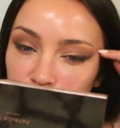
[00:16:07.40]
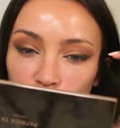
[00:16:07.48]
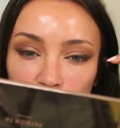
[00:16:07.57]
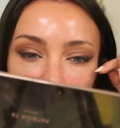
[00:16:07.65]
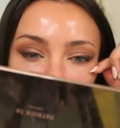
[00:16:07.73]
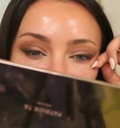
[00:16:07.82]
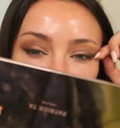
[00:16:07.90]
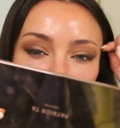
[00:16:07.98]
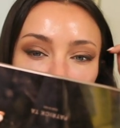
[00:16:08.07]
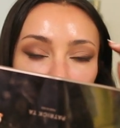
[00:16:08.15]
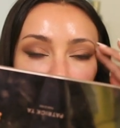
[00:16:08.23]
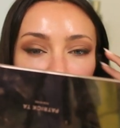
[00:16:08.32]
more
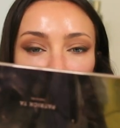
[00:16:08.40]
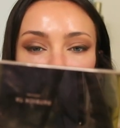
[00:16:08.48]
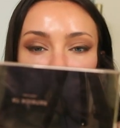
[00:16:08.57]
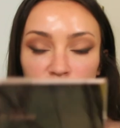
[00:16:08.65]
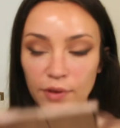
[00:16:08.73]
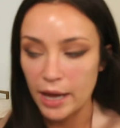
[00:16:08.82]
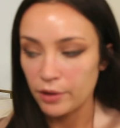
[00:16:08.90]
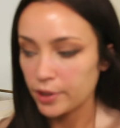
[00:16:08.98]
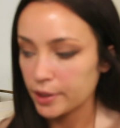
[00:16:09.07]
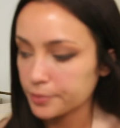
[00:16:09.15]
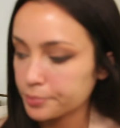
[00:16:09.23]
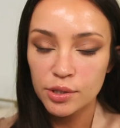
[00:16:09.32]

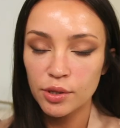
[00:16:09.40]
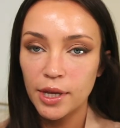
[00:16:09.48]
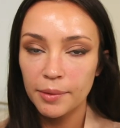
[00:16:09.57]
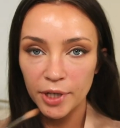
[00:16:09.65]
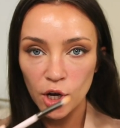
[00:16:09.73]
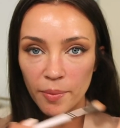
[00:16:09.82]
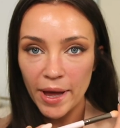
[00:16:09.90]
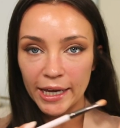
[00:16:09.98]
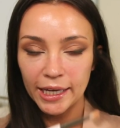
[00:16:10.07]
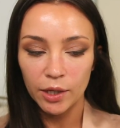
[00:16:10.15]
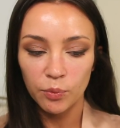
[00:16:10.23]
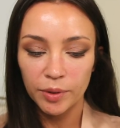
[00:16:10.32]
flattering. So then I'm gonna go
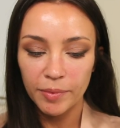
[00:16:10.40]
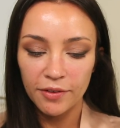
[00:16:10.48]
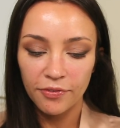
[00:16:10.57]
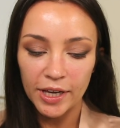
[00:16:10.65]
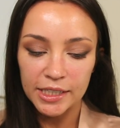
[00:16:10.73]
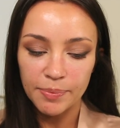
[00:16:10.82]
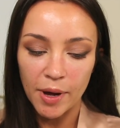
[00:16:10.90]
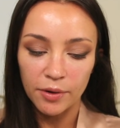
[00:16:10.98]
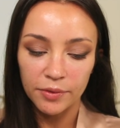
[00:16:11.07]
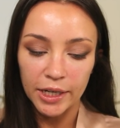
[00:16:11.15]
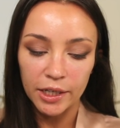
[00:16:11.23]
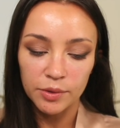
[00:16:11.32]
back in with my face
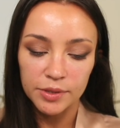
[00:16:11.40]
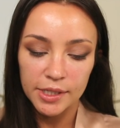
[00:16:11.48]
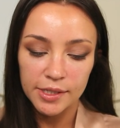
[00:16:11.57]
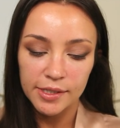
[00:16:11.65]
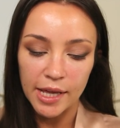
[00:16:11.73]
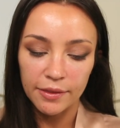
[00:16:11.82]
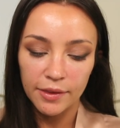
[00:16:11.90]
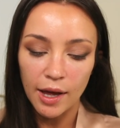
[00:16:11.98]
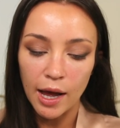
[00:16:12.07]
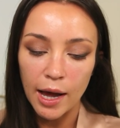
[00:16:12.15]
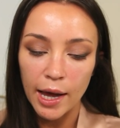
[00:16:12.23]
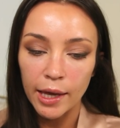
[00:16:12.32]
powder that I used to set
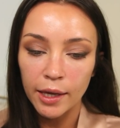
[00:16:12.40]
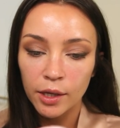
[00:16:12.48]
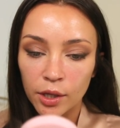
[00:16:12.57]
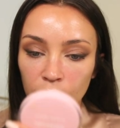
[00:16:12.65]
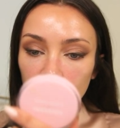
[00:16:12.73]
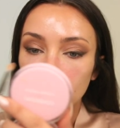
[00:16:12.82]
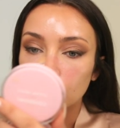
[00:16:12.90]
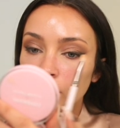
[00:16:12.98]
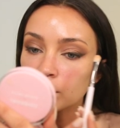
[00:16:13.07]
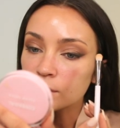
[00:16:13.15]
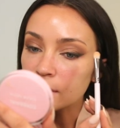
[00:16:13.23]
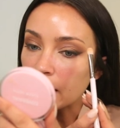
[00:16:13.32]
the eye. You can
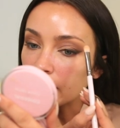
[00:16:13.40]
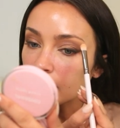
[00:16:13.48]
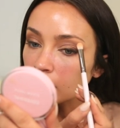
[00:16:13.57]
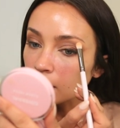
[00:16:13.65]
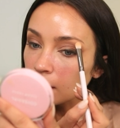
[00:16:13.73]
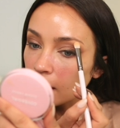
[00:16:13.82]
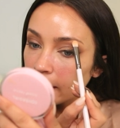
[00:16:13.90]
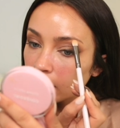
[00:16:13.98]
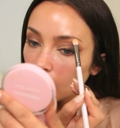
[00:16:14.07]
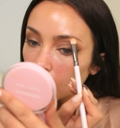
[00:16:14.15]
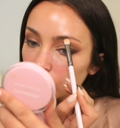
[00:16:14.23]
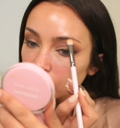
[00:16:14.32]
use any light
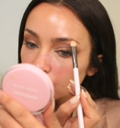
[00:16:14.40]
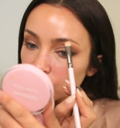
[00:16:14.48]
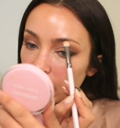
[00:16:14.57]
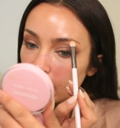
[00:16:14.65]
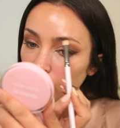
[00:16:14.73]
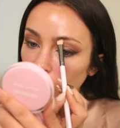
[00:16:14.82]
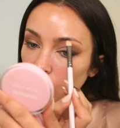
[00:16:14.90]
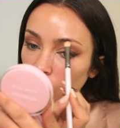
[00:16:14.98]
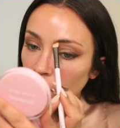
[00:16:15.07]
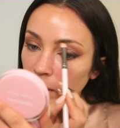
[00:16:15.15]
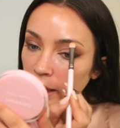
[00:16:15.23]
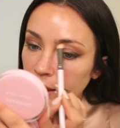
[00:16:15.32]
colored
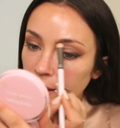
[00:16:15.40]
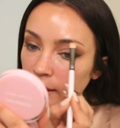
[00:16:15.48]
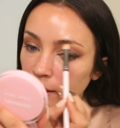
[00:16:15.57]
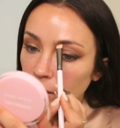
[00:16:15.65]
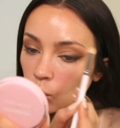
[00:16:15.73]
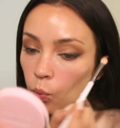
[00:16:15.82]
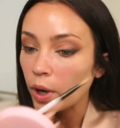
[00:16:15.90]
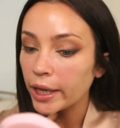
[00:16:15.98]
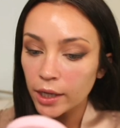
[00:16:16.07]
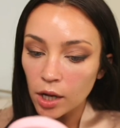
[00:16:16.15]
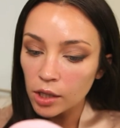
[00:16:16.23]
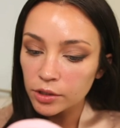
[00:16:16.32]
shadow, any
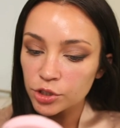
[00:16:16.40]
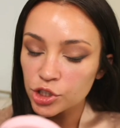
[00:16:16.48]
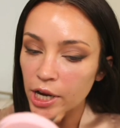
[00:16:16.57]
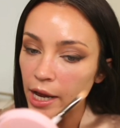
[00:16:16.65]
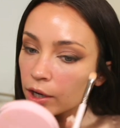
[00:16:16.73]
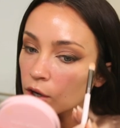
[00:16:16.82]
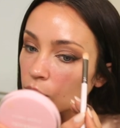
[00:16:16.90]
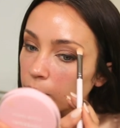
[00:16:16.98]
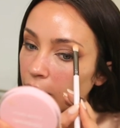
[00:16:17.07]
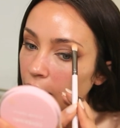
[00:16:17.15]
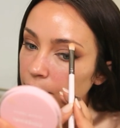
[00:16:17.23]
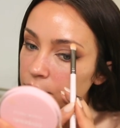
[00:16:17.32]
white colored shadow,
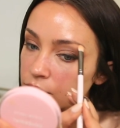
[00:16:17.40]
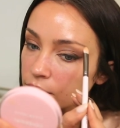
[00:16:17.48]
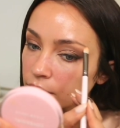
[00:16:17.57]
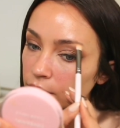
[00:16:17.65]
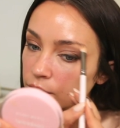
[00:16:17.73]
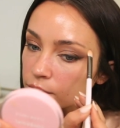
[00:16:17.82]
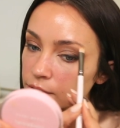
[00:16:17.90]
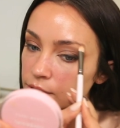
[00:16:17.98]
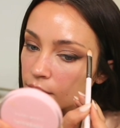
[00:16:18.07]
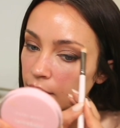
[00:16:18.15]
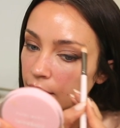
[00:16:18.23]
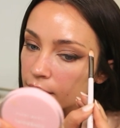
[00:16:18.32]
but I'm just gonna use
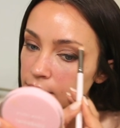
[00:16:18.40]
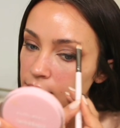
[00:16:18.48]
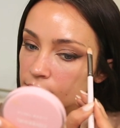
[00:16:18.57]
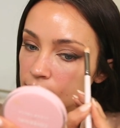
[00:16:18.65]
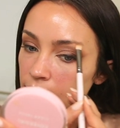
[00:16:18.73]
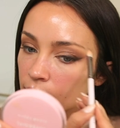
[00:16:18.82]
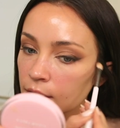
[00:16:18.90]
this